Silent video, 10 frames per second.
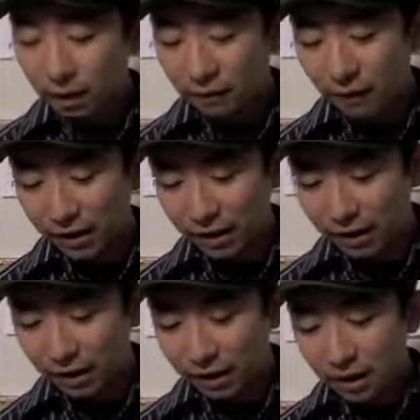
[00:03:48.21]
And
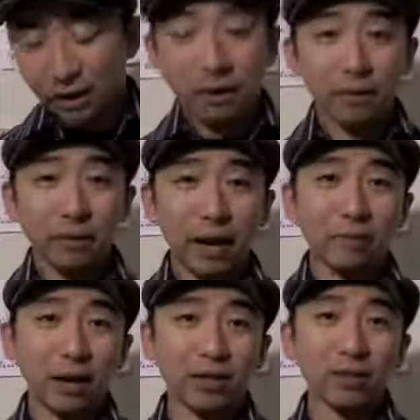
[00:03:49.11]
finally, we
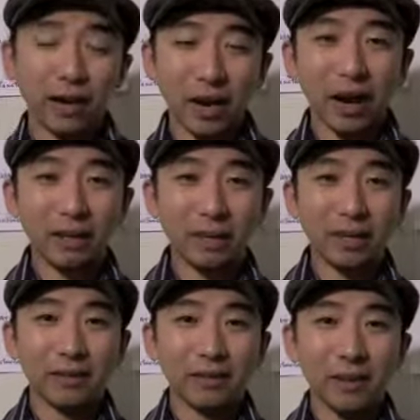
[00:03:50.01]
have racial
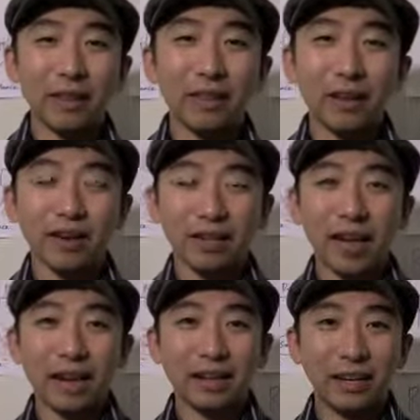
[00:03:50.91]
trichotomy, the theory
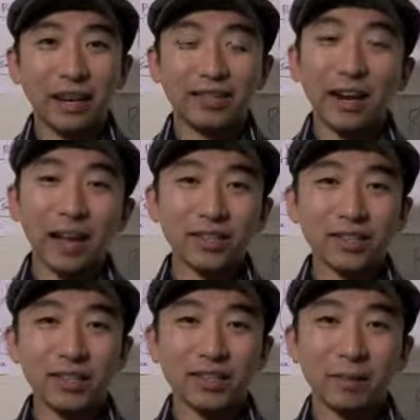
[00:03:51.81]
that it's not
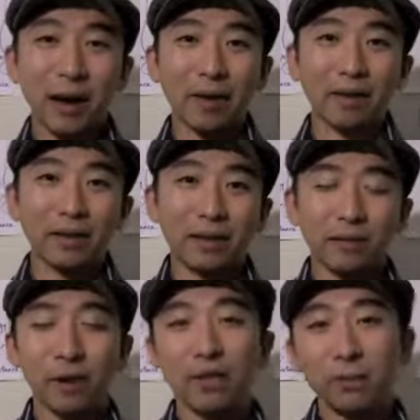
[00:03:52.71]
just about
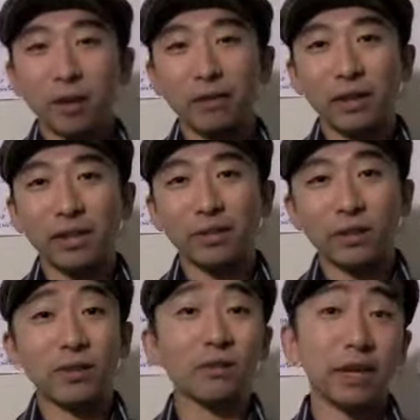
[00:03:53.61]
racial privilege
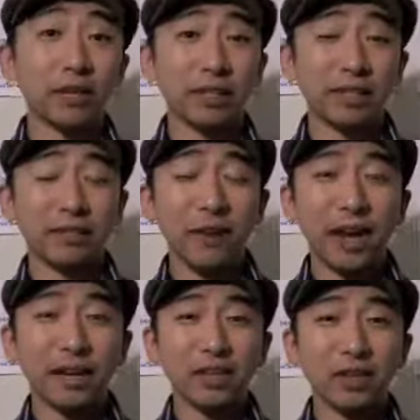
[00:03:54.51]
versus racial
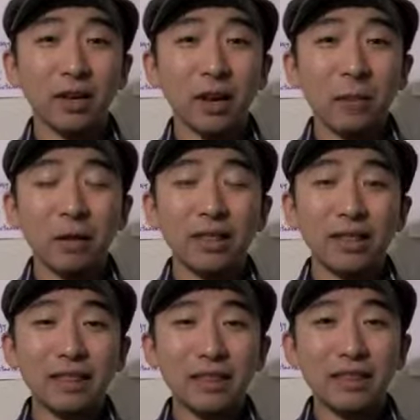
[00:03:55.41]
disadvantage, but
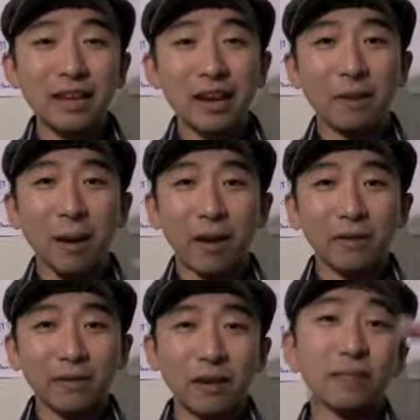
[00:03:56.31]
thinking
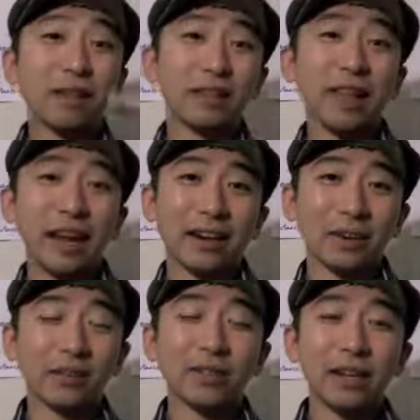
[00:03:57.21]
about different
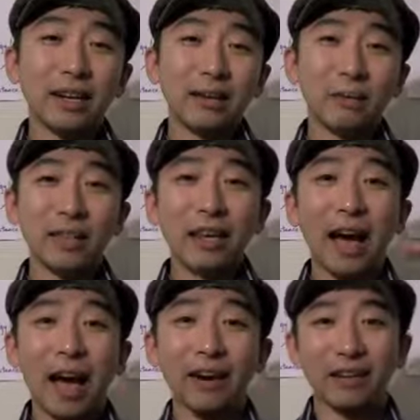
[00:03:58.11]
layers within a
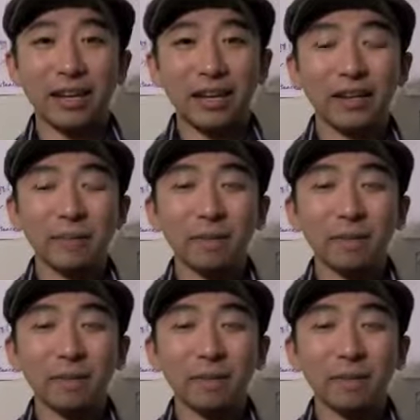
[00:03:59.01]
hierarchy.